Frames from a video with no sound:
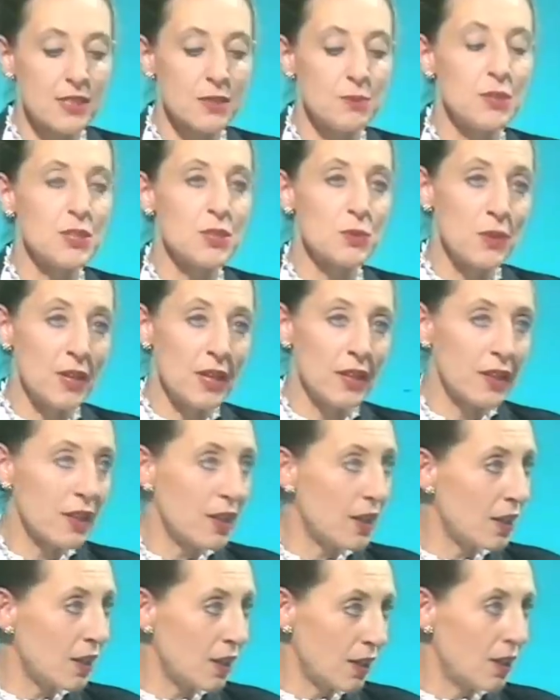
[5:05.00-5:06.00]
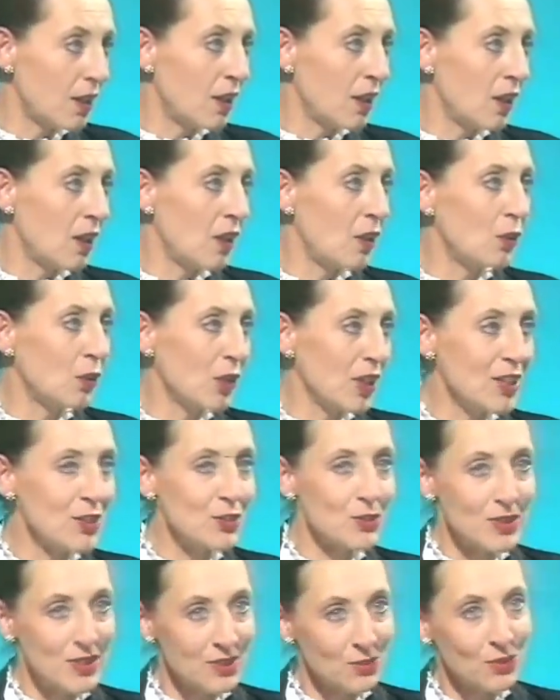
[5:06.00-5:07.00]
estimate where they look
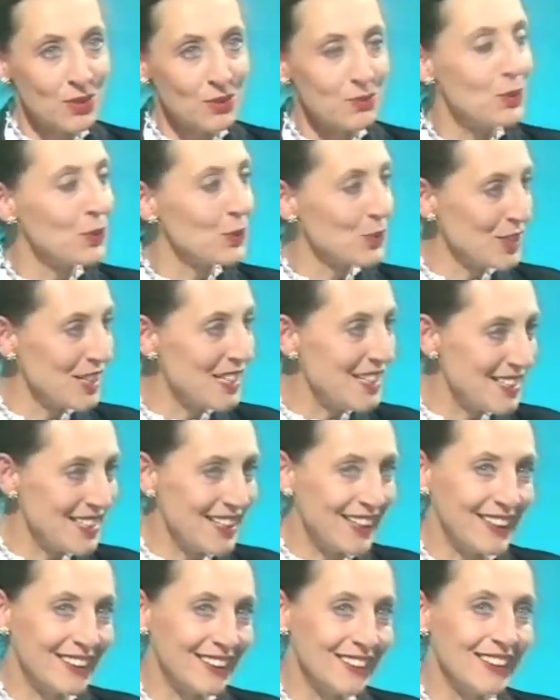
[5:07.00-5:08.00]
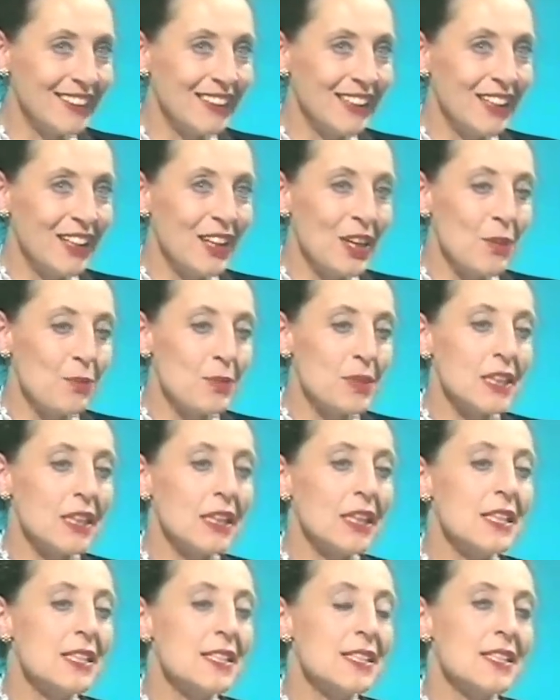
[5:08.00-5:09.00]
into it with more detail but
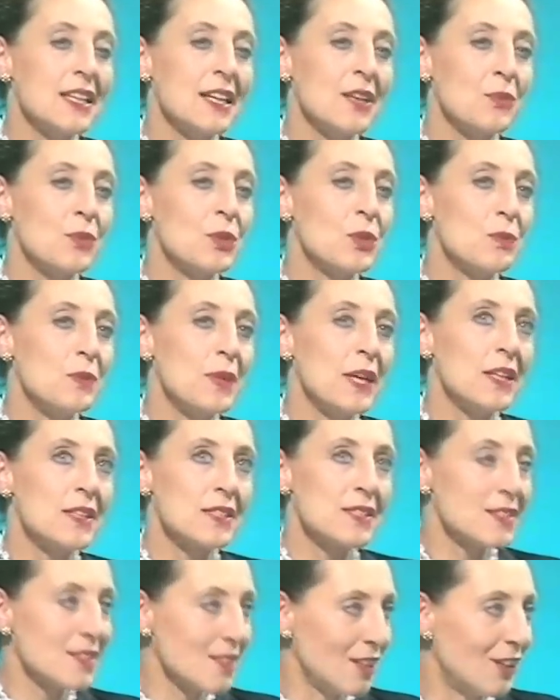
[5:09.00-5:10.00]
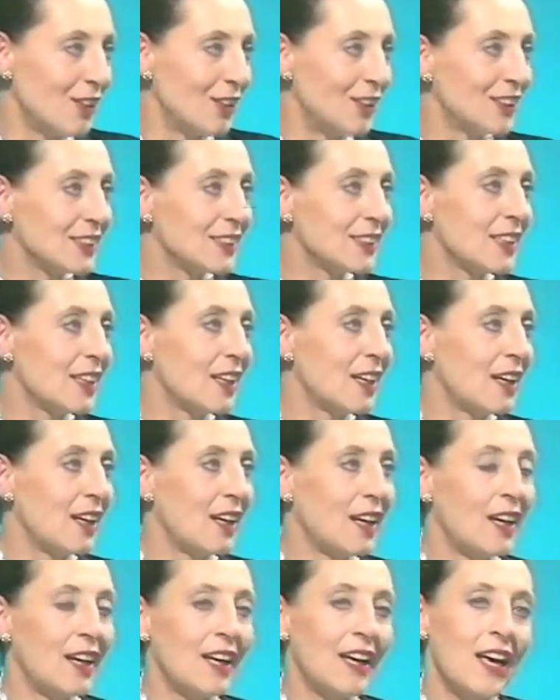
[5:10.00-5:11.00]
at least it would be a start.
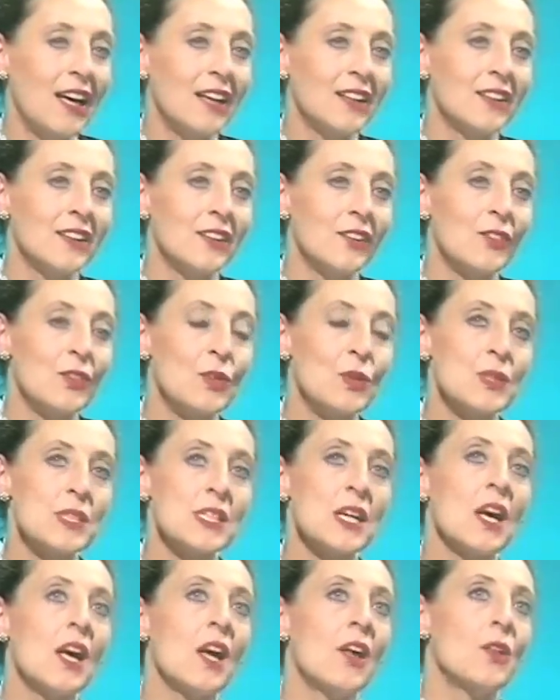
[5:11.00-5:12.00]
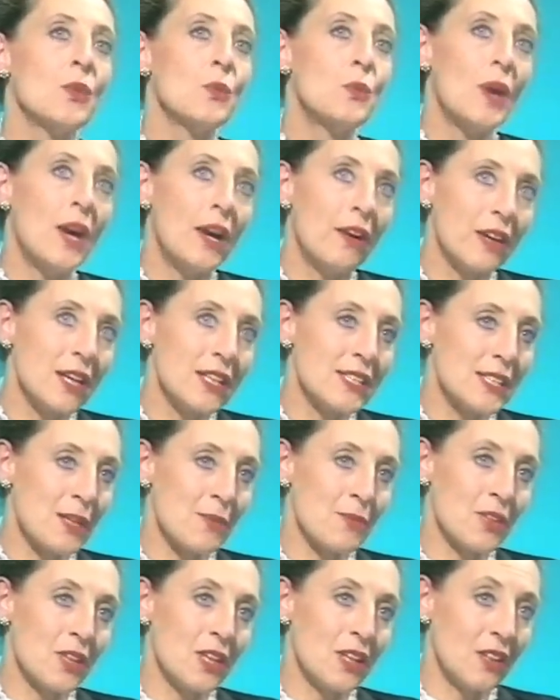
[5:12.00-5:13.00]
Uh, and mm. of course, the wiring in
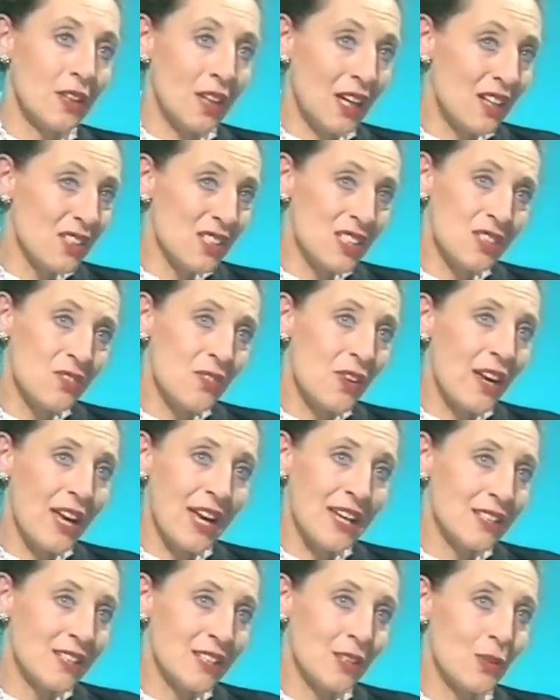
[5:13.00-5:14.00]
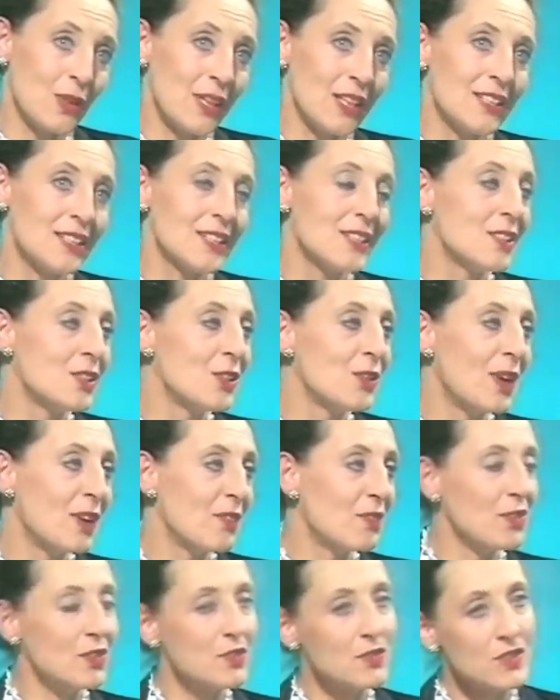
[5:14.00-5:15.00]
some of the, the houses are very antiquated, and you
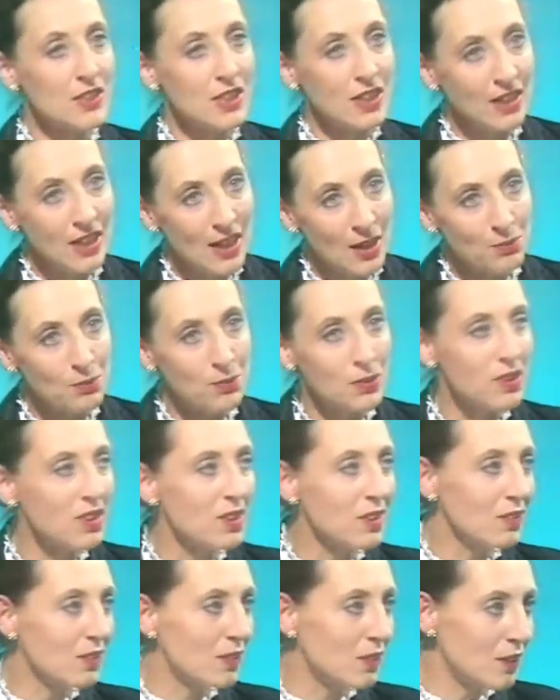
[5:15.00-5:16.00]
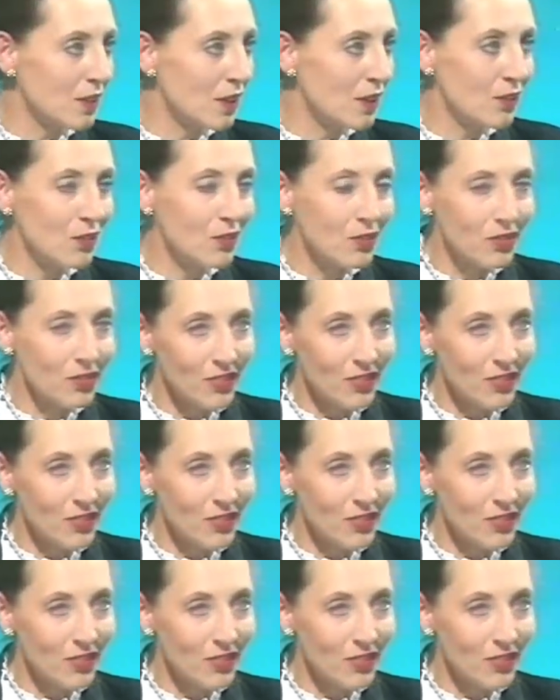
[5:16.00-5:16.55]
have mm. 15 mm. amp and, and,